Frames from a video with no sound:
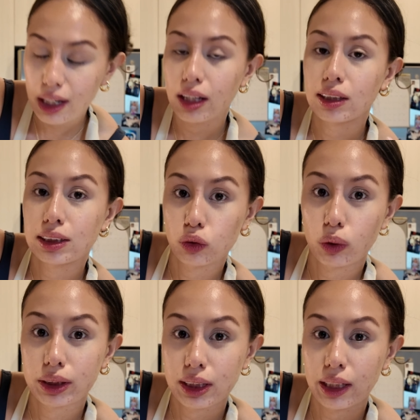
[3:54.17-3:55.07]
and this is
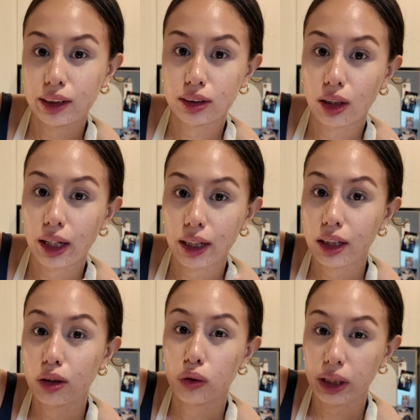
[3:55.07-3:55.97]
where it's gonna start getting
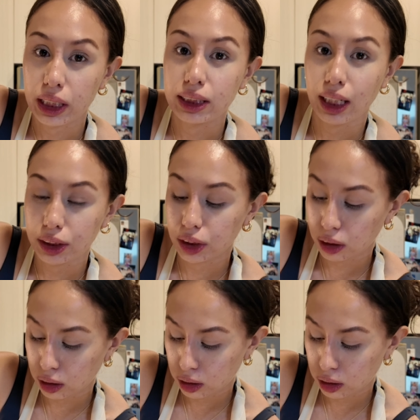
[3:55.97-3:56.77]
a grainy texture.